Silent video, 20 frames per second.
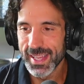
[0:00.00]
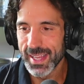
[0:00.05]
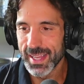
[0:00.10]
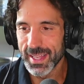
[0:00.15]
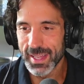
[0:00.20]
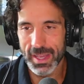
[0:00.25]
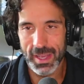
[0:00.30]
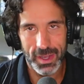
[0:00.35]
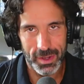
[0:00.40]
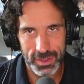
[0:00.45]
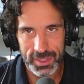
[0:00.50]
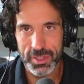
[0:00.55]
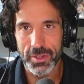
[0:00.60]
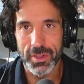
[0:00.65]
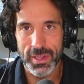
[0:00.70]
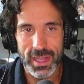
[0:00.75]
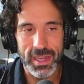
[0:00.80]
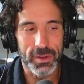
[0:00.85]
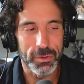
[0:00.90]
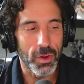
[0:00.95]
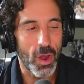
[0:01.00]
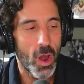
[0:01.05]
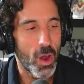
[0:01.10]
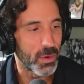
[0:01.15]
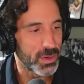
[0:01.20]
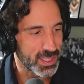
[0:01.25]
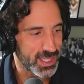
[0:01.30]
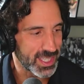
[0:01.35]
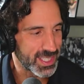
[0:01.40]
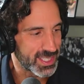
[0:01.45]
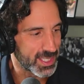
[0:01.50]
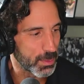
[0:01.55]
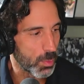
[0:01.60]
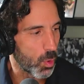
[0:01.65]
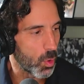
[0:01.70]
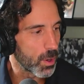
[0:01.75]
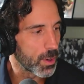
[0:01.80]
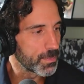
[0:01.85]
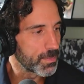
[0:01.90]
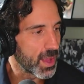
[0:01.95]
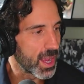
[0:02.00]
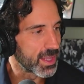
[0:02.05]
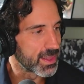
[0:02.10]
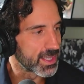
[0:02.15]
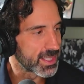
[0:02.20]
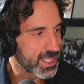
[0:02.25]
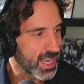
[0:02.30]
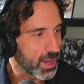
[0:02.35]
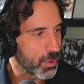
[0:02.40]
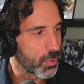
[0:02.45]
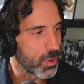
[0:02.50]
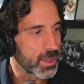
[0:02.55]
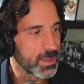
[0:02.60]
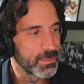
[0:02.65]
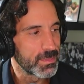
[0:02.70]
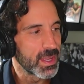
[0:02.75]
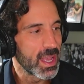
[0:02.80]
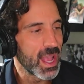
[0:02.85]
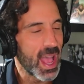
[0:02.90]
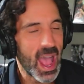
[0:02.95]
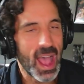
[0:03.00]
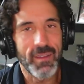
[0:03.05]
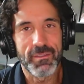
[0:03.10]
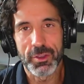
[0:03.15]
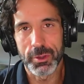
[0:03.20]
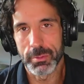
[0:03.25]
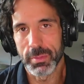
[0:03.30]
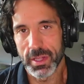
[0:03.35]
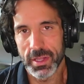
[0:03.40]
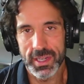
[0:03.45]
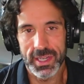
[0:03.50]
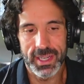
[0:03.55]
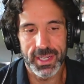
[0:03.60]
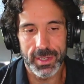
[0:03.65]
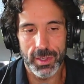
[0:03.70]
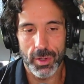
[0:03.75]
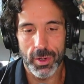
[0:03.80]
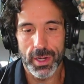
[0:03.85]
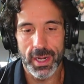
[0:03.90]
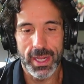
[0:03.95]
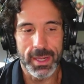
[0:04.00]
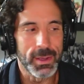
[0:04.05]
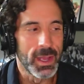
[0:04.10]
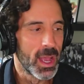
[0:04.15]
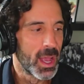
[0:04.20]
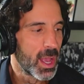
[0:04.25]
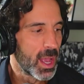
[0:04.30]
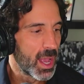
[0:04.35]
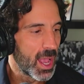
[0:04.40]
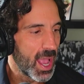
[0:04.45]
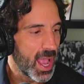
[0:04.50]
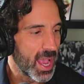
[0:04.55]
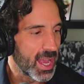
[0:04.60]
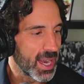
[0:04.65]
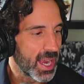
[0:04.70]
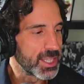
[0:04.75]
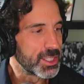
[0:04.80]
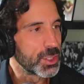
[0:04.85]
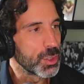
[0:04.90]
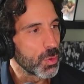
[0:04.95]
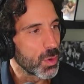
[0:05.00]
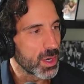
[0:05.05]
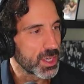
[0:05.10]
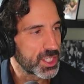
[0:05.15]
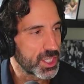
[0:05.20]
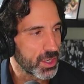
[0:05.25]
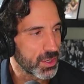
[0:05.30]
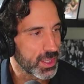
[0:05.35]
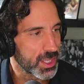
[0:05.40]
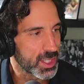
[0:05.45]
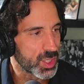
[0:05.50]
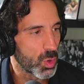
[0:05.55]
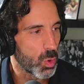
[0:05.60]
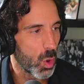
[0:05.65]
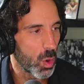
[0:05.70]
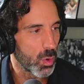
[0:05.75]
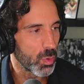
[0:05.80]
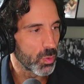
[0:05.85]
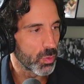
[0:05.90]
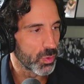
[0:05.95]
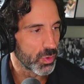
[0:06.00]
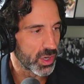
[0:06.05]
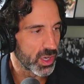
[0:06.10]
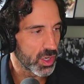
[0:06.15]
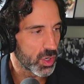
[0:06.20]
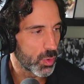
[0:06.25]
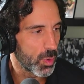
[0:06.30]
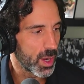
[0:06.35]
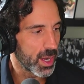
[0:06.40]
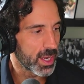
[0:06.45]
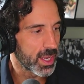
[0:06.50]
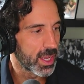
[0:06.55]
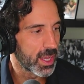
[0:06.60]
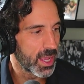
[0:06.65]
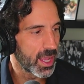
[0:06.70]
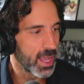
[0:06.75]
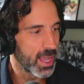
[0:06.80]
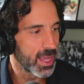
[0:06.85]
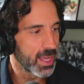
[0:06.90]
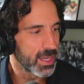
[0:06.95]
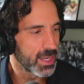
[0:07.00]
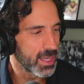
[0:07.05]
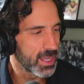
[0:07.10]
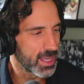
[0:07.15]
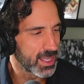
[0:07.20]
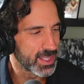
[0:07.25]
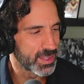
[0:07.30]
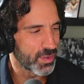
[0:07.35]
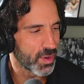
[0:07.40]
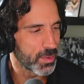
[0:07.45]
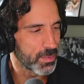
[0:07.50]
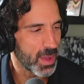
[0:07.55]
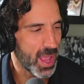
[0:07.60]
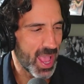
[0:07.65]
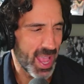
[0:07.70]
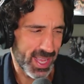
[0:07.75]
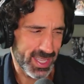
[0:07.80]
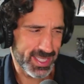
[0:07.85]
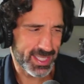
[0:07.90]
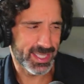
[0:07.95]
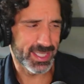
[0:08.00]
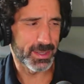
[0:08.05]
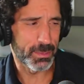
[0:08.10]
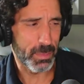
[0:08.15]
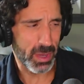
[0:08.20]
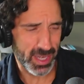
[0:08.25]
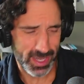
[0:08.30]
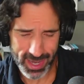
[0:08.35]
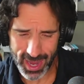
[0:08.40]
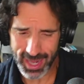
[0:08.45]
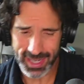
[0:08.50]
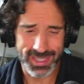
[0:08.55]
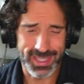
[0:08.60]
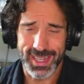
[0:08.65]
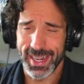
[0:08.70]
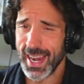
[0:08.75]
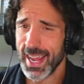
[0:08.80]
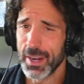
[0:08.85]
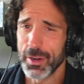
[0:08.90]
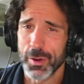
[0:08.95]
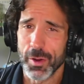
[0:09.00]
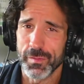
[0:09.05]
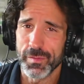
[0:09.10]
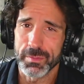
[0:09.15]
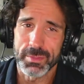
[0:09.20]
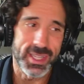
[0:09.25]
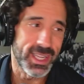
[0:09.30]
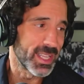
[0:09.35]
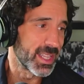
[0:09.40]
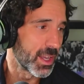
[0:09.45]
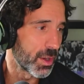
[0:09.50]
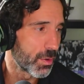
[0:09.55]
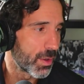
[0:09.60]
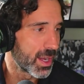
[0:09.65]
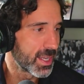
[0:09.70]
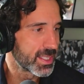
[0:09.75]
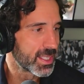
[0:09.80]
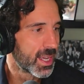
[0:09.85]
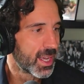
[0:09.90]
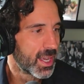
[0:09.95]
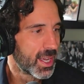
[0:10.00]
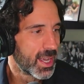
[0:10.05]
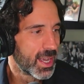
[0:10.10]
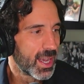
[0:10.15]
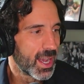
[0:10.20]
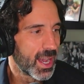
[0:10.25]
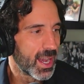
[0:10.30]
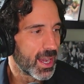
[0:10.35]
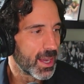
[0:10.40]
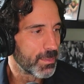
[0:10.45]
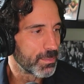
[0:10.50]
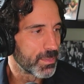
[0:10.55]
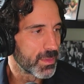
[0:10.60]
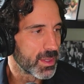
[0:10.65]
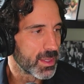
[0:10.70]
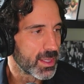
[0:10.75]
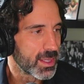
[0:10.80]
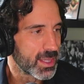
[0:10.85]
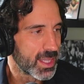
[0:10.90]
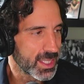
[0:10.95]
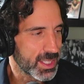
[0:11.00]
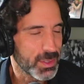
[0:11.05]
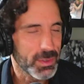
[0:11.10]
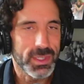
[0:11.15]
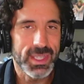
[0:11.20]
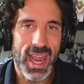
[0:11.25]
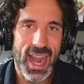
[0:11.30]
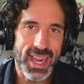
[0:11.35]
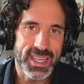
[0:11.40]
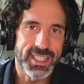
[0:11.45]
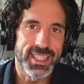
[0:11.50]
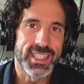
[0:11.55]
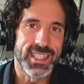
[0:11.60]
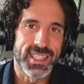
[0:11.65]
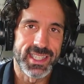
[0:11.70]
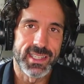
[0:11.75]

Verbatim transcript: it will always lead to more. And the second one, have humility in learning. And I do want to share this quote real quick. And it's from S. McNutt. And I don't know if I'm saying that right. This was actually